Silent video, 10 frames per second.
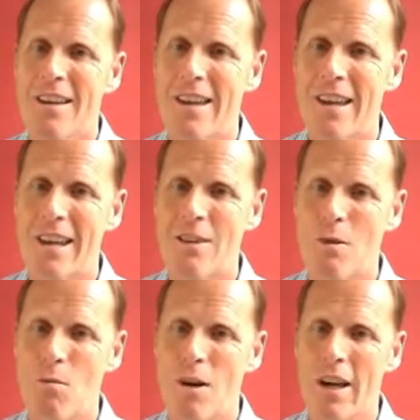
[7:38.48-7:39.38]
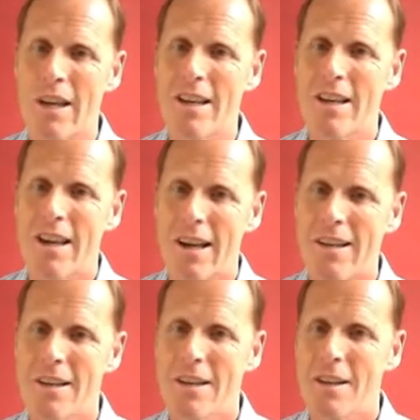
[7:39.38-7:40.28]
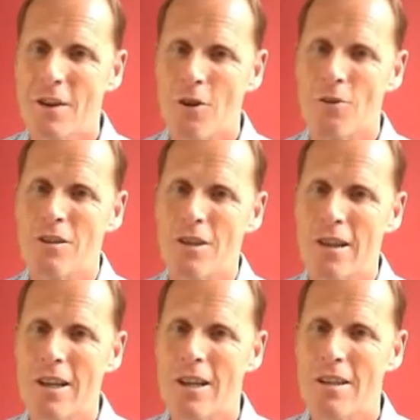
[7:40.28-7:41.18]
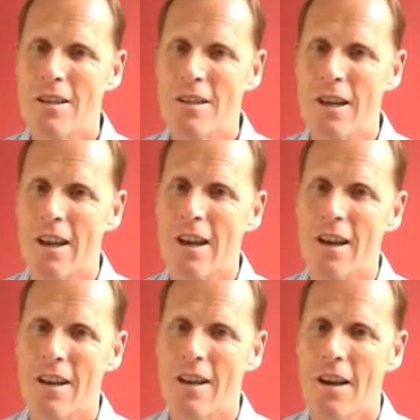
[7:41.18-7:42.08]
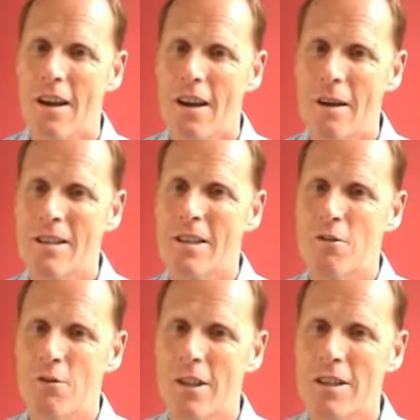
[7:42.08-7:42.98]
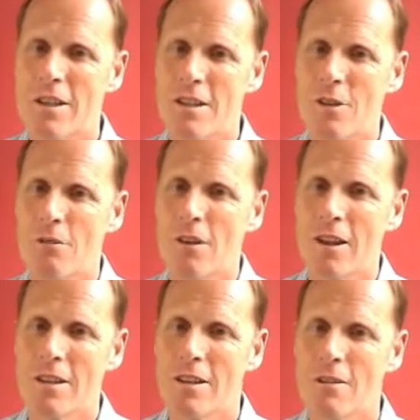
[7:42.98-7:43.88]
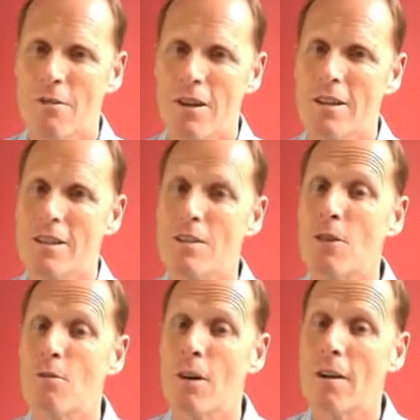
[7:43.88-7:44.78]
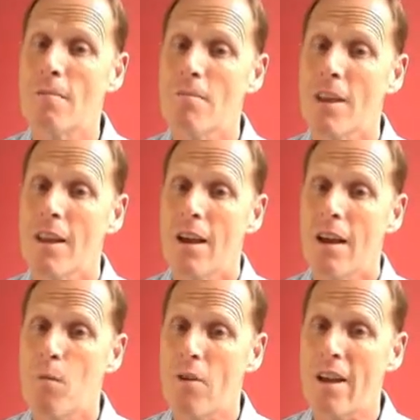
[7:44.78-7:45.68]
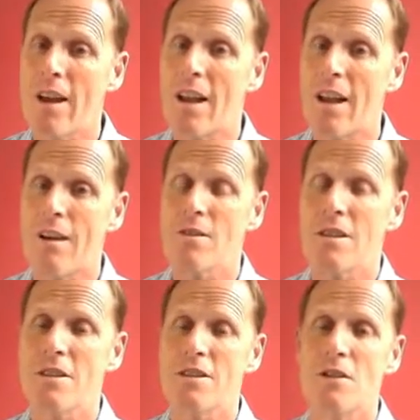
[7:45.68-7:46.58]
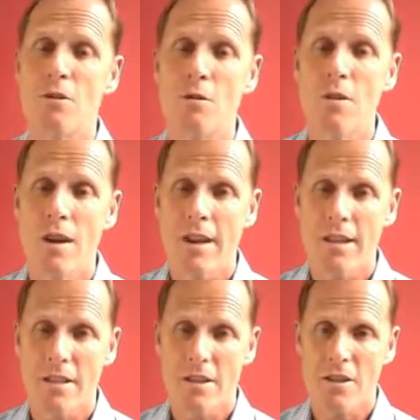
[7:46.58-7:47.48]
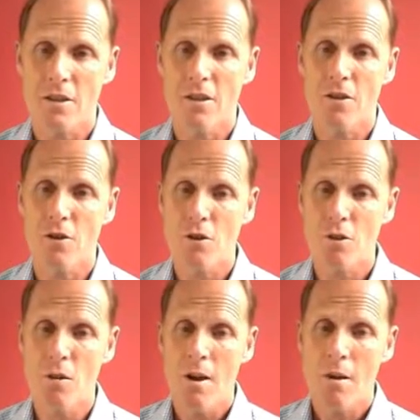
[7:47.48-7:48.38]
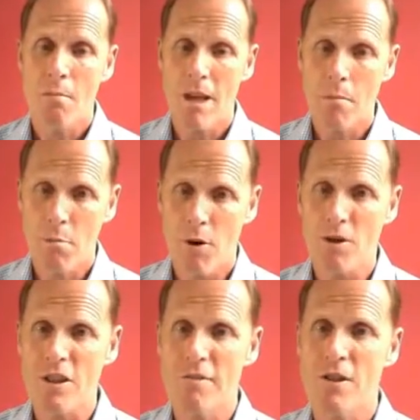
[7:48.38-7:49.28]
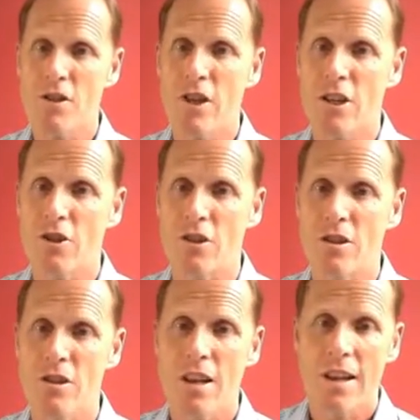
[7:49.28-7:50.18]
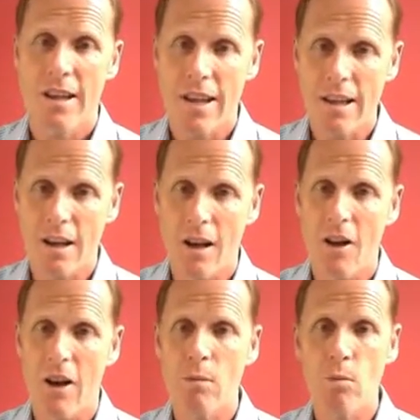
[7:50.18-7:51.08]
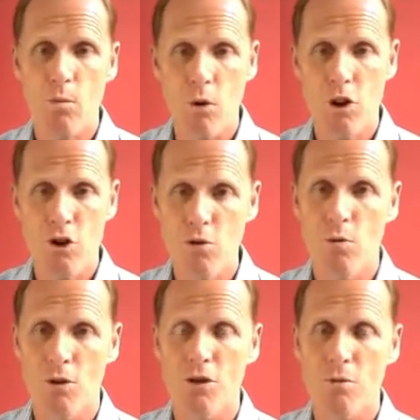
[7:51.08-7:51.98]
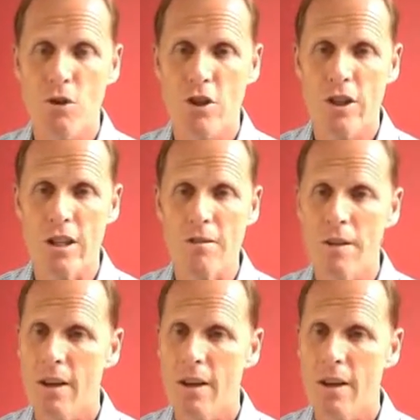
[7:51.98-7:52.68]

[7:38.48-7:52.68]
getting in the way and constantly saying, is this right, is this not right, is this right, is this not right? And what that allows us to do is to start to make positive suggestions in line with what you want to achieve.